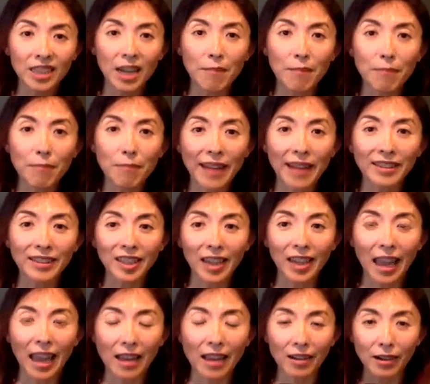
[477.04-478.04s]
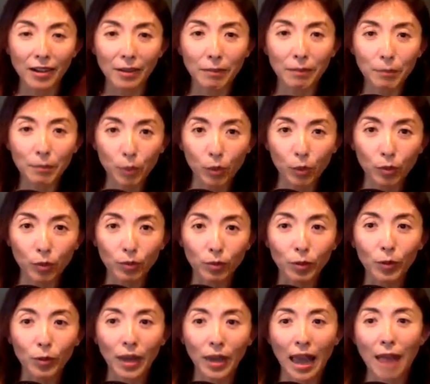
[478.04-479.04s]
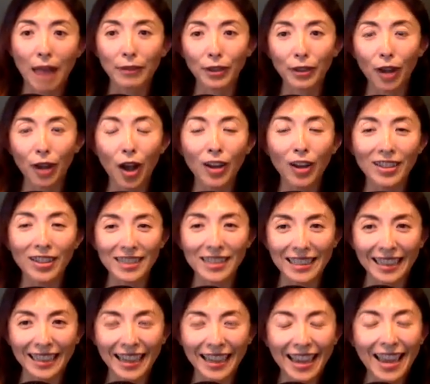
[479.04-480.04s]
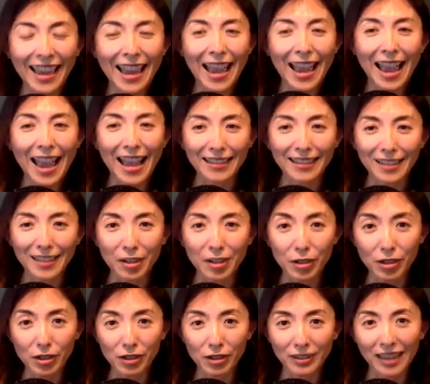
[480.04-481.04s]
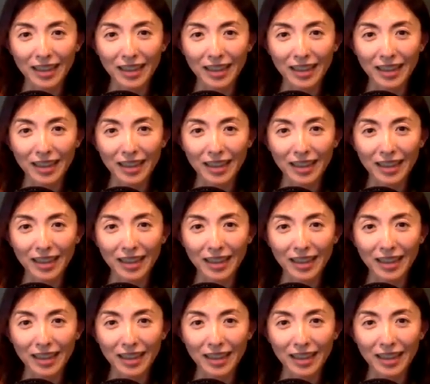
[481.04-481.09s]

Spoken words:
combine together, boom, we have ecology as sheng